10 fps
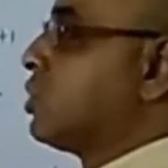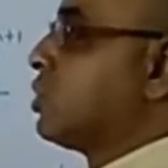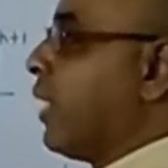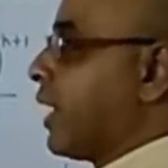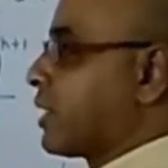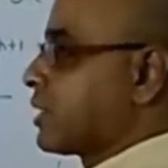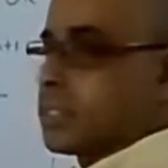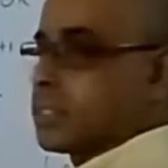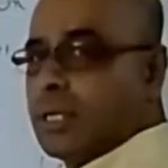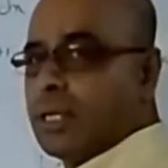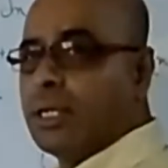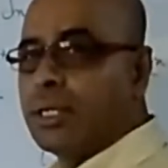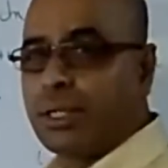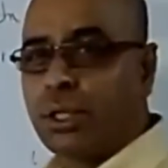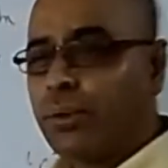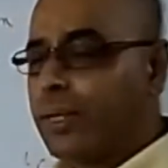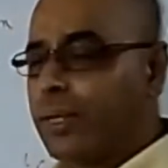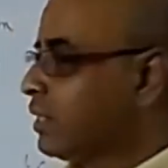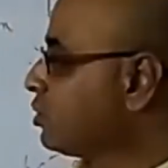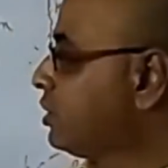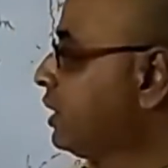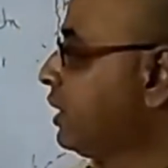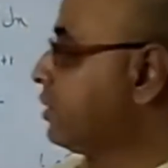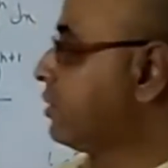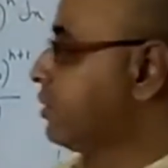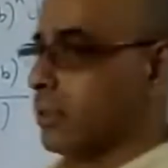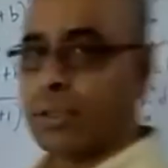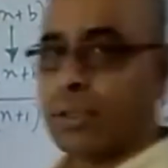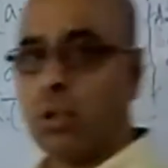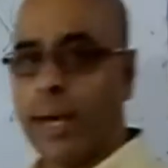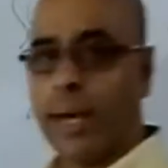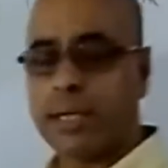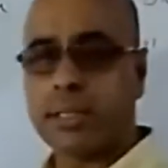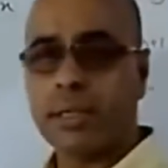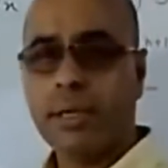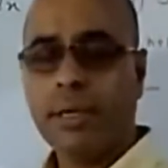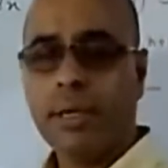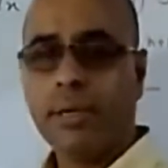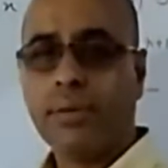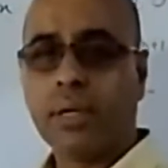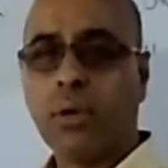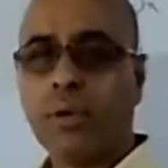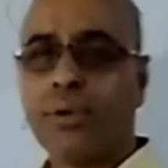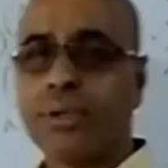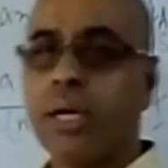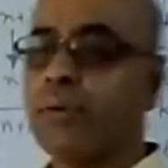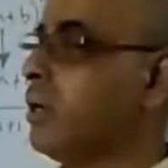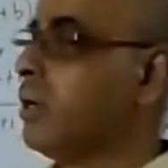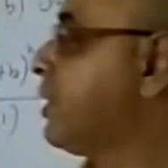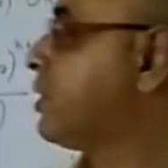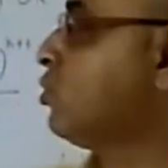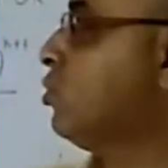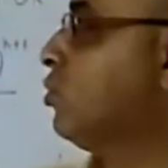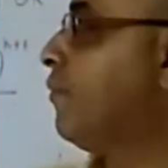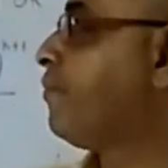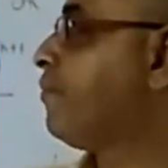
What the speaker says: 2x into 2x, the coefficient will be 2.